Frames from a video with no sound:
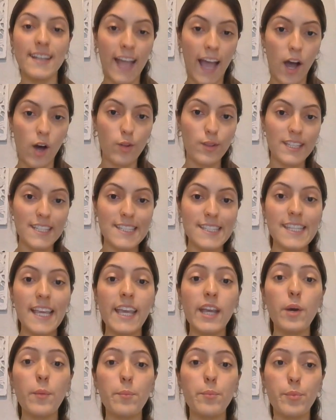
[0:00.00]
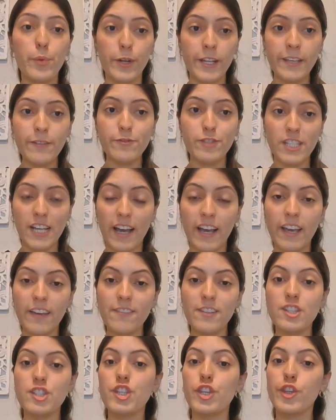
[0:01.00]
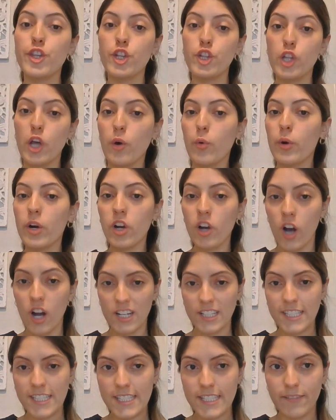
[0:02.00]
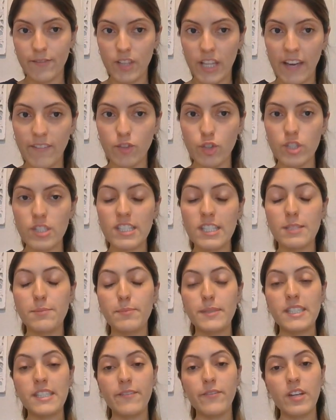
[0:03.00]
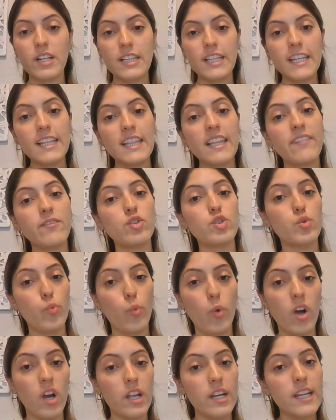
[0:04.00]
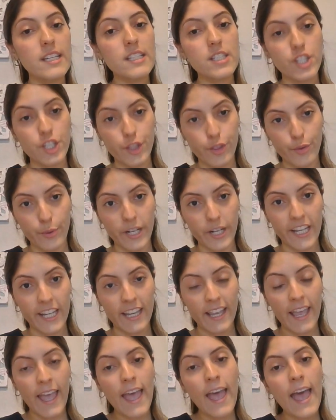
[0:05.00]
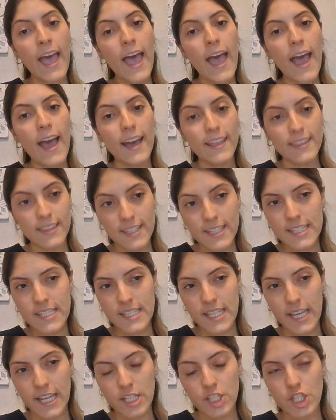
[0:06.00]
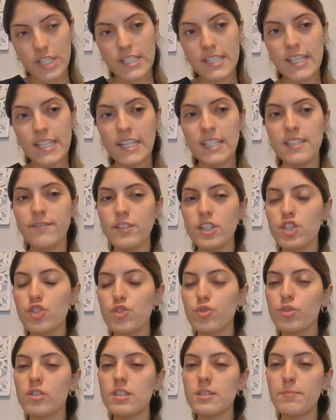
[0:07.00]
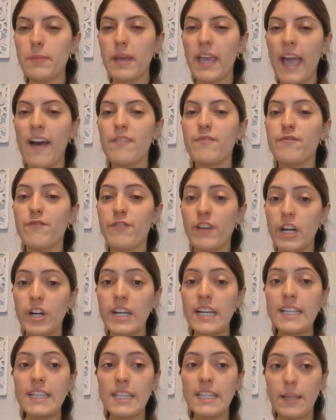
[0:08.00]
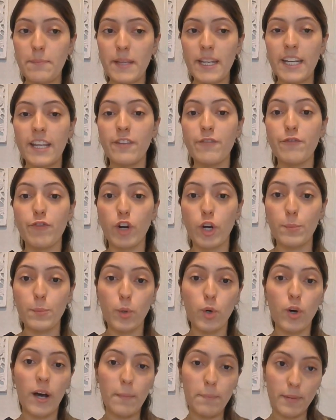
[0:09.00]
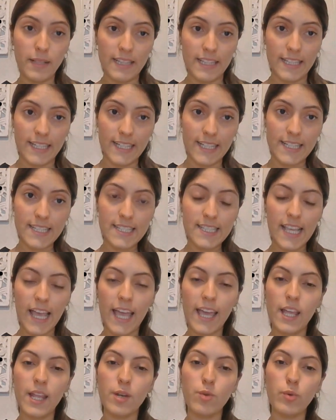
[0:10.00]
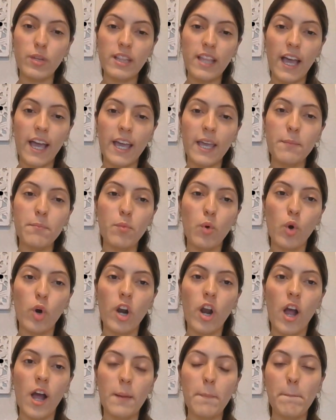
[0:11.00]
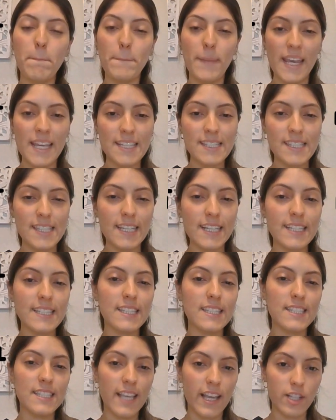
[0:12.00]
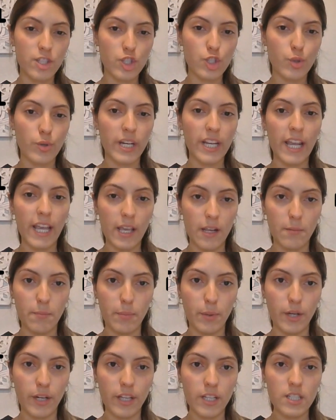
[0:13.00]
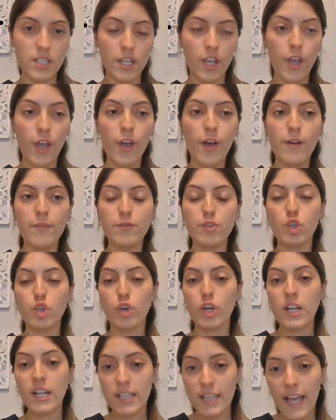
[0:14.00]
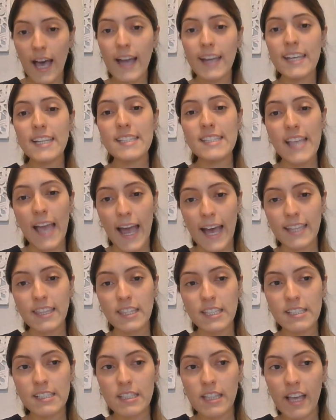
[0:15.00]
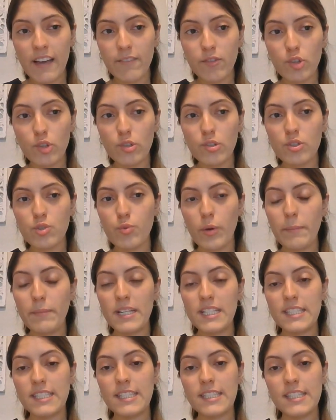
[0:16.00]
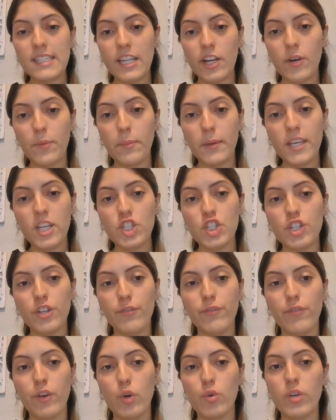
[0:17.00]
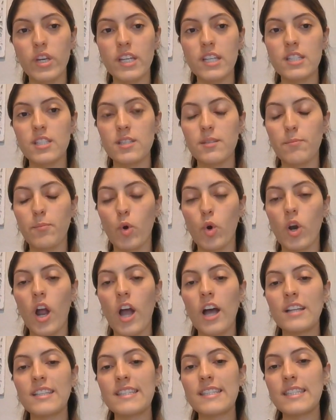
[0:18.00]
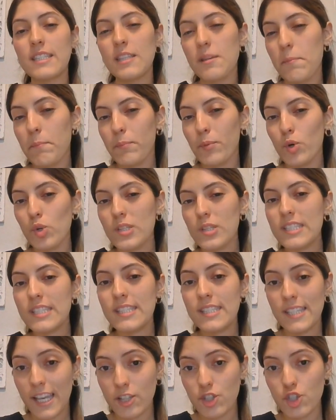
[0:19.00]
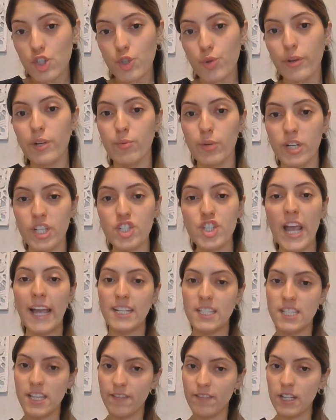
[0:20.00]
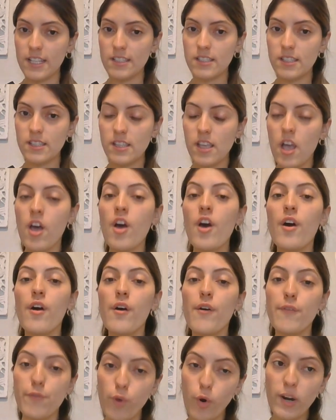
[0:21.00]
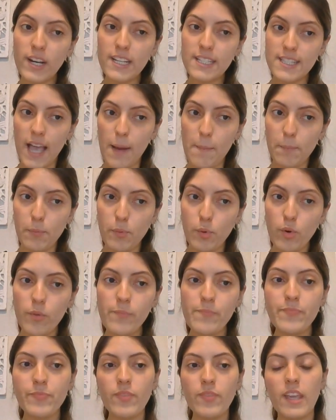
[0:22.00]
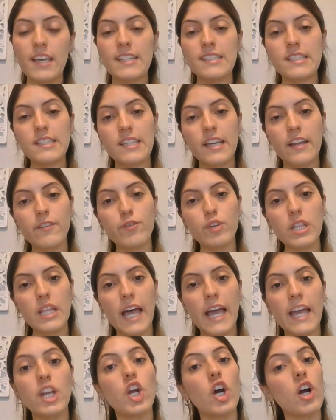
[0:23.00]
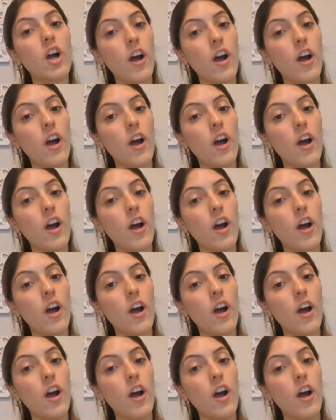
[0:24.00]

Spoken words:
Now, let's take a brief dive into the lower cognitive levels, specifically levels 1 to 3. At these stages, individuals may have very limited verbal abilities and rely more on basic sensory input. For clients at these levels, reminiscence therapy should focus more on simple sensory-rich activities. For example, instead of relying on